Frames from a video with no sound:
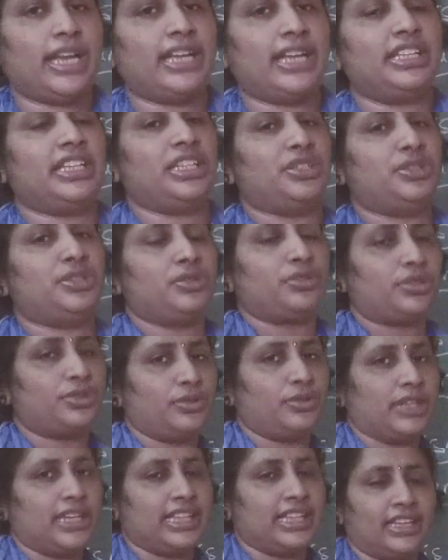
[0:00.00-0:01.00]
and tissues
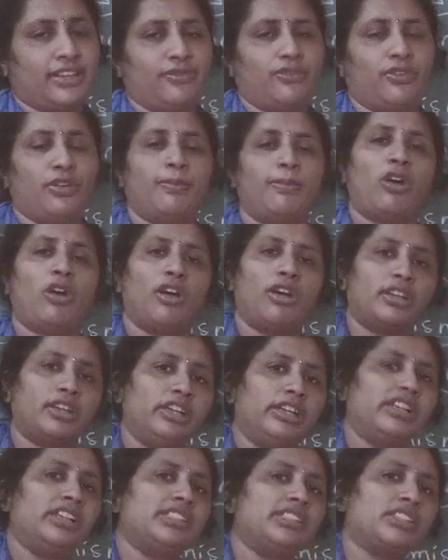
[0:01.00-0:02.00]
together form
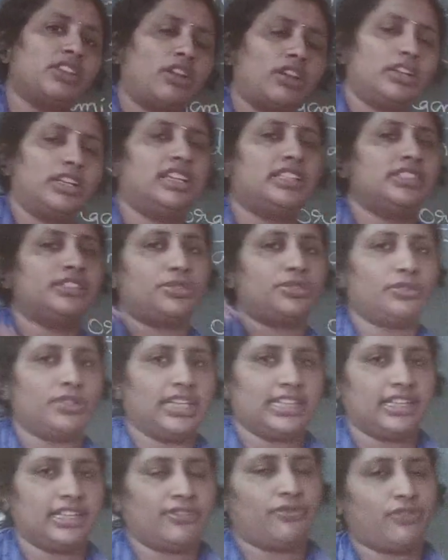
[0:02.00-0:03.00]
organs, organs
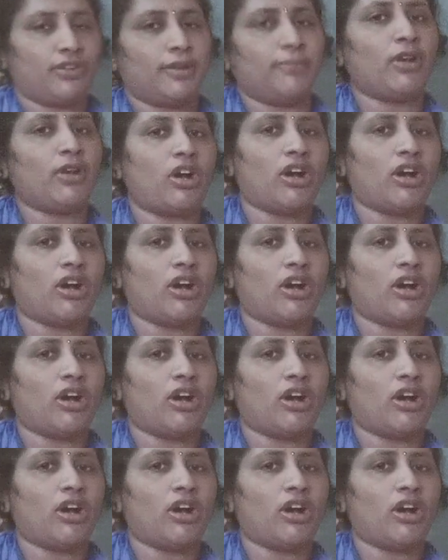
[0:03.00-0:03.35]
together form